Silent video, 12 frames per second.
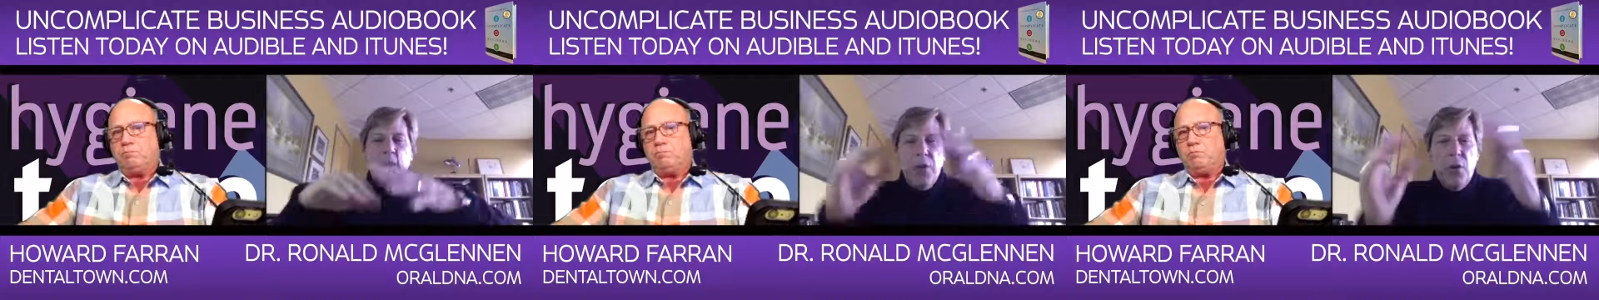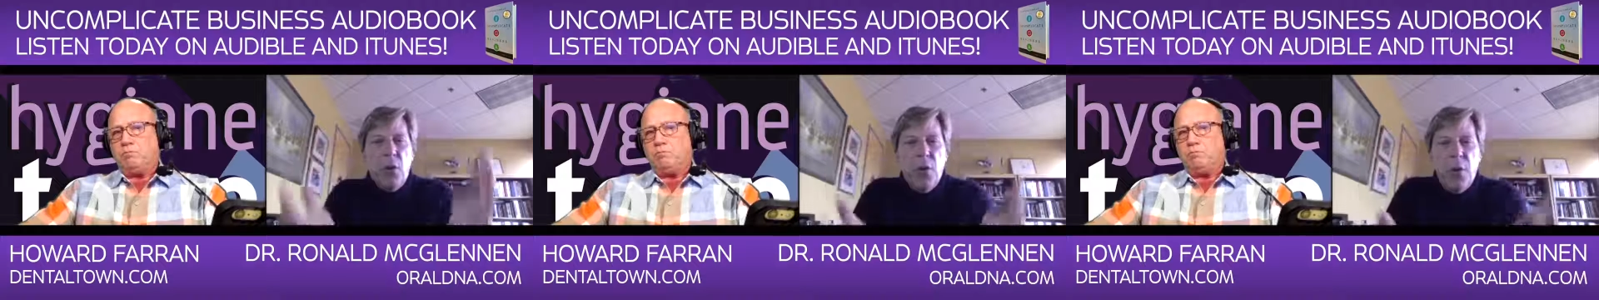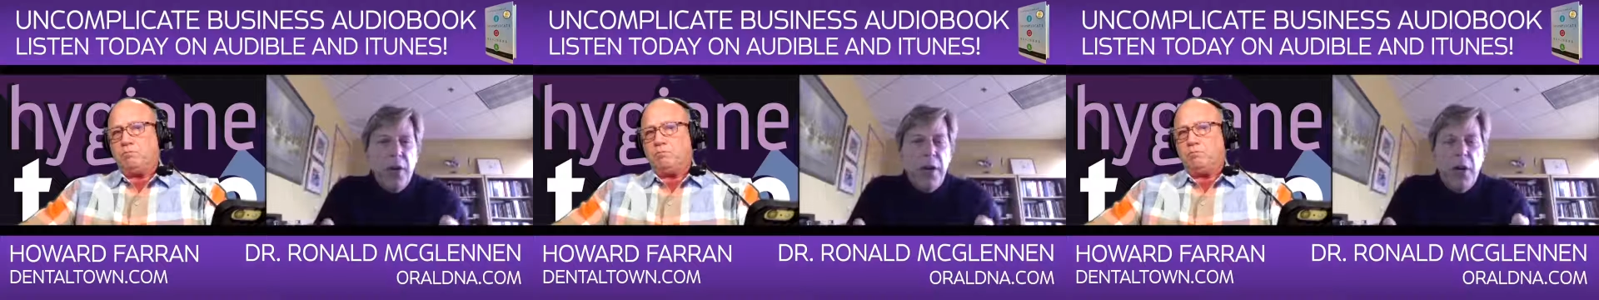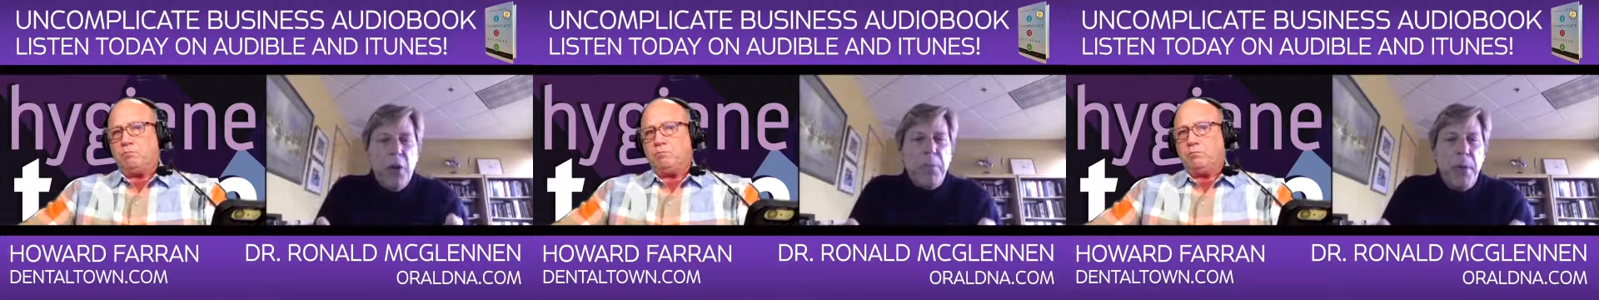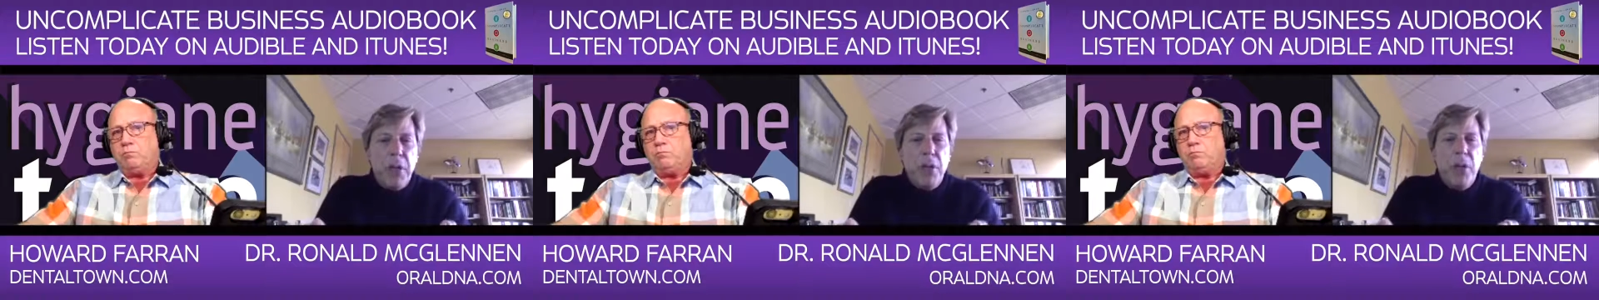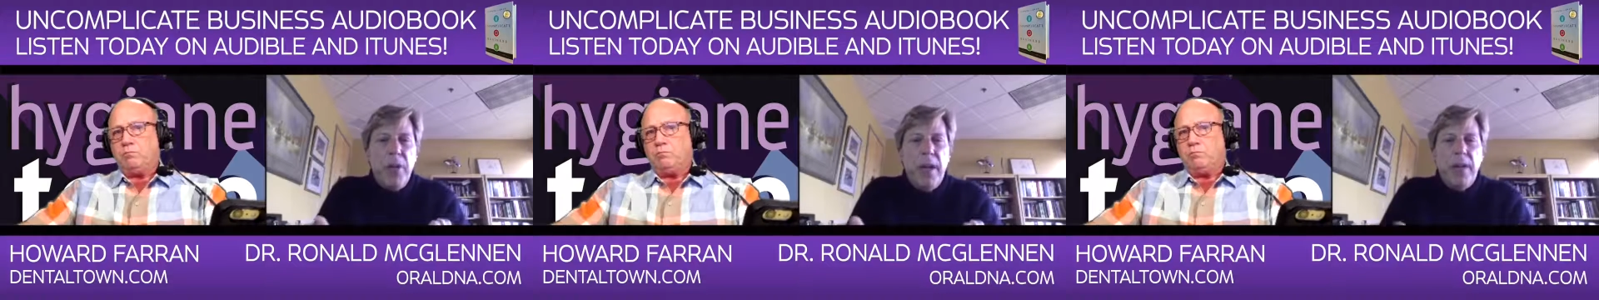Speaker 1: the oral health
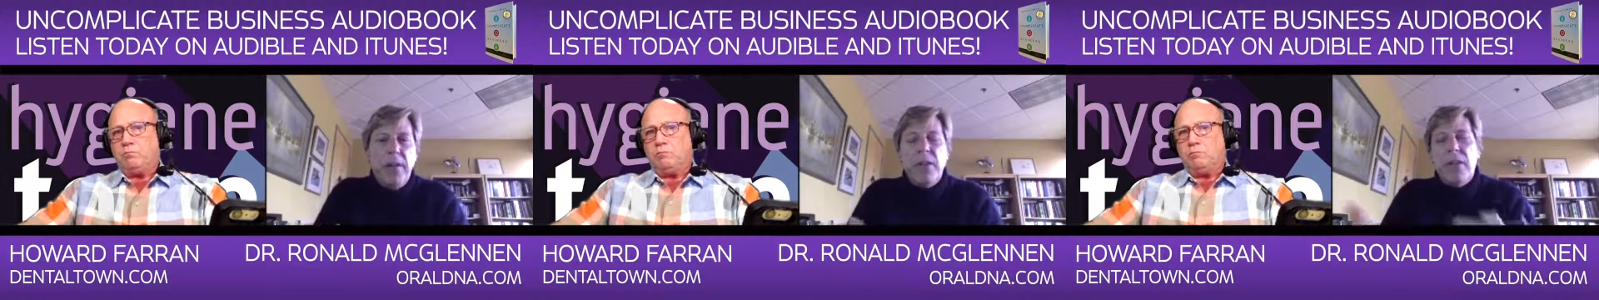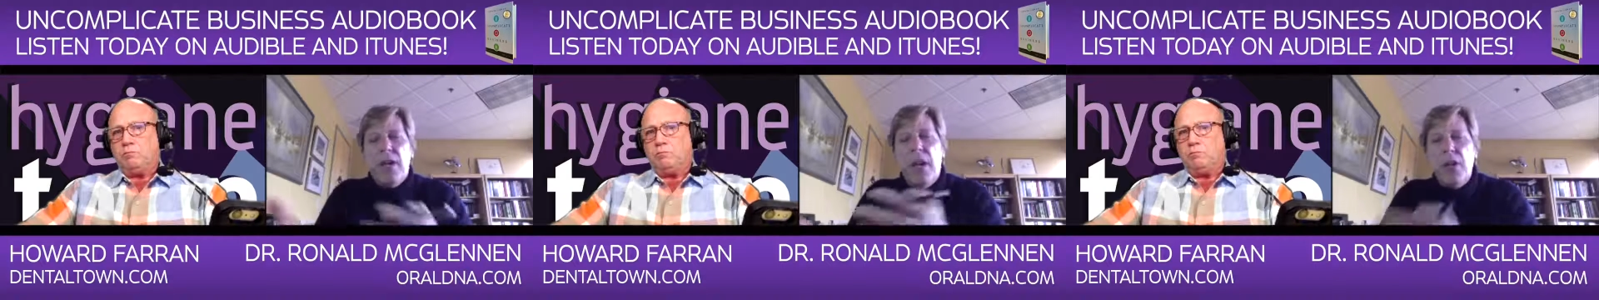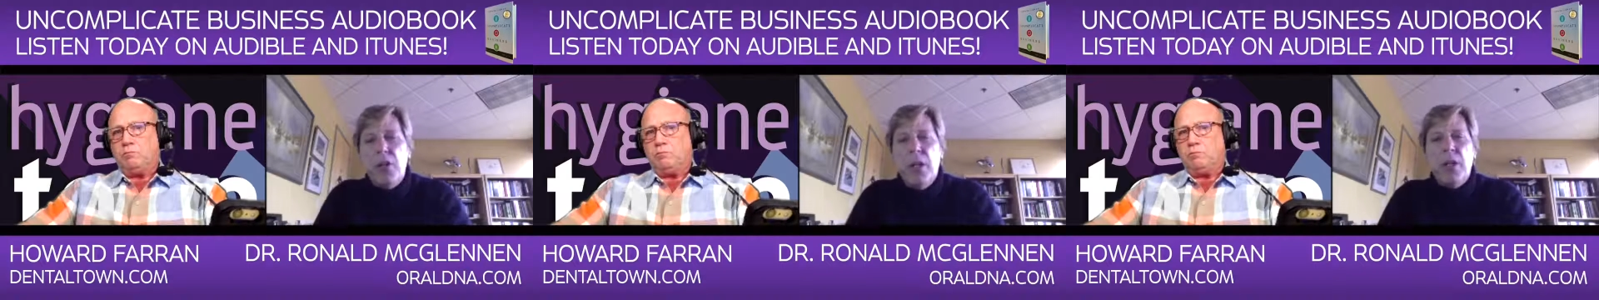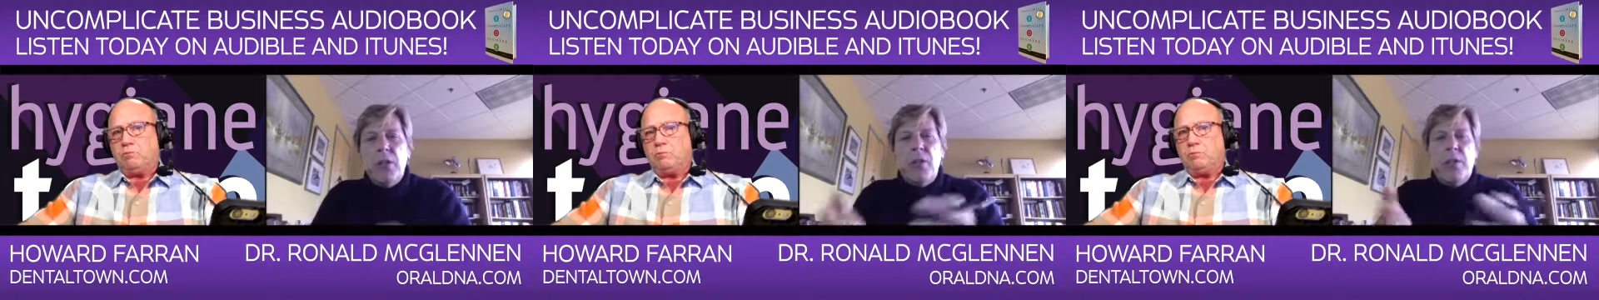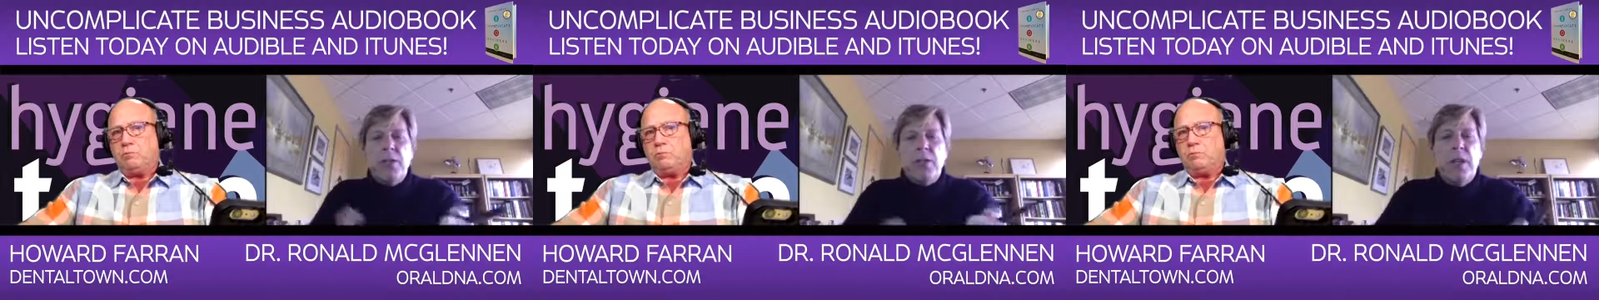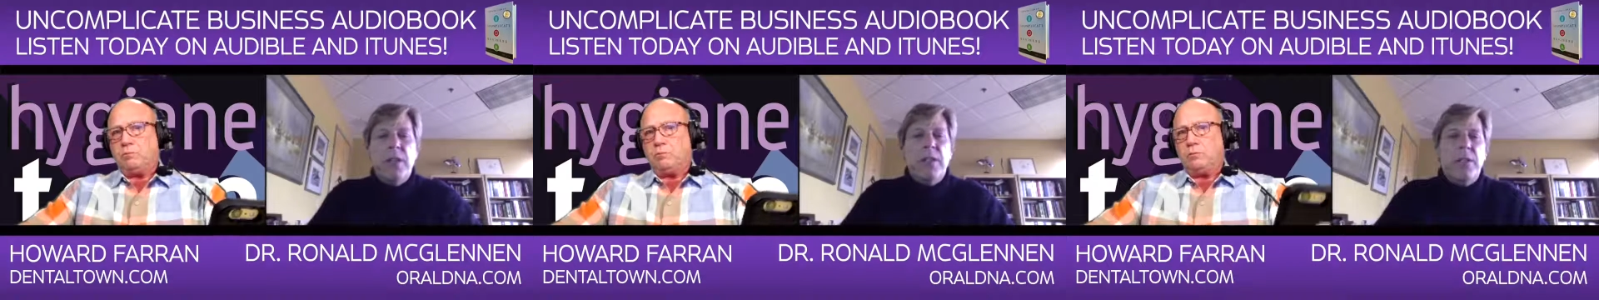picture that this hygienist or this
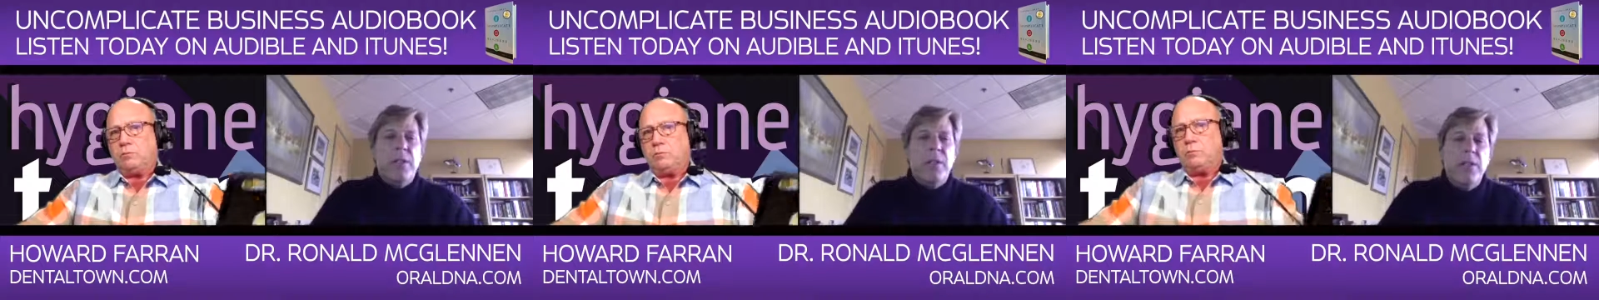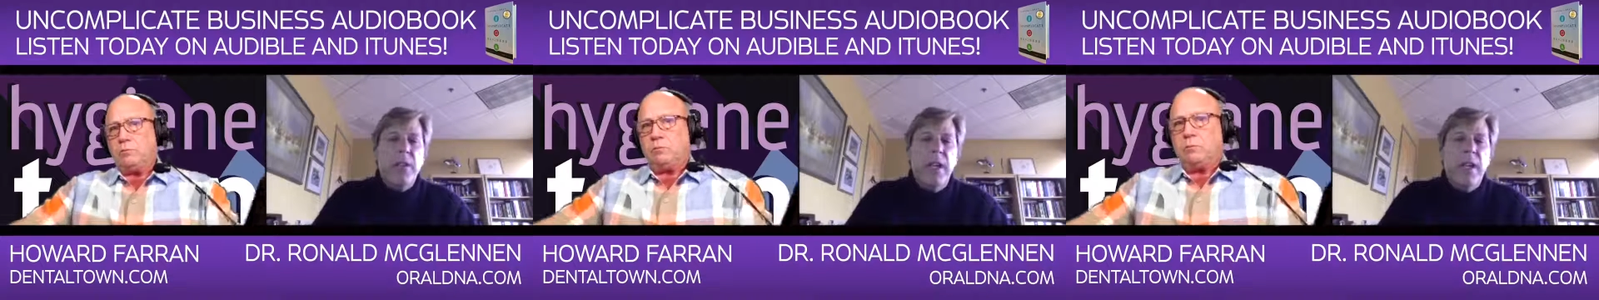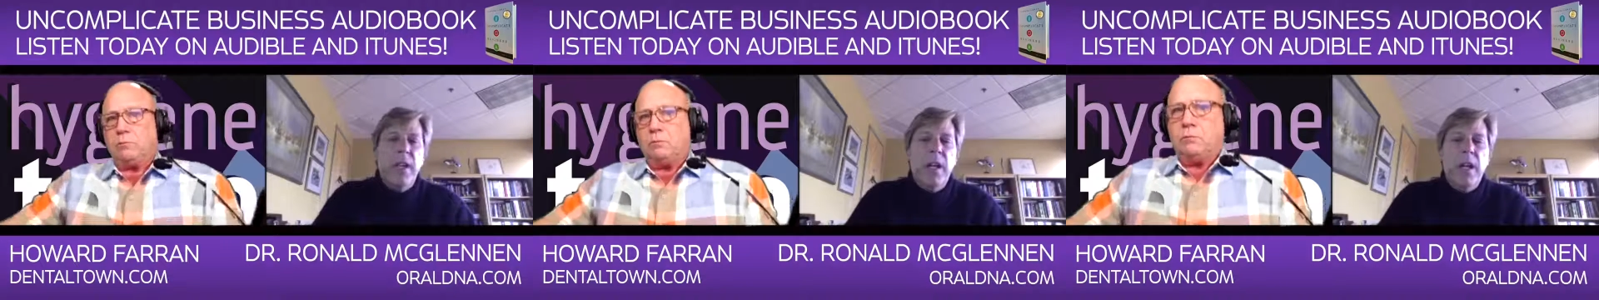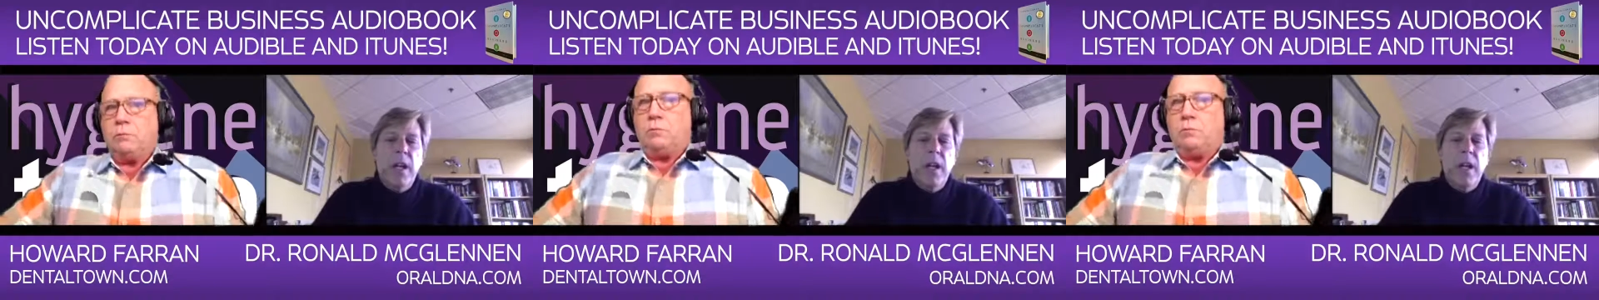dentist is seeing?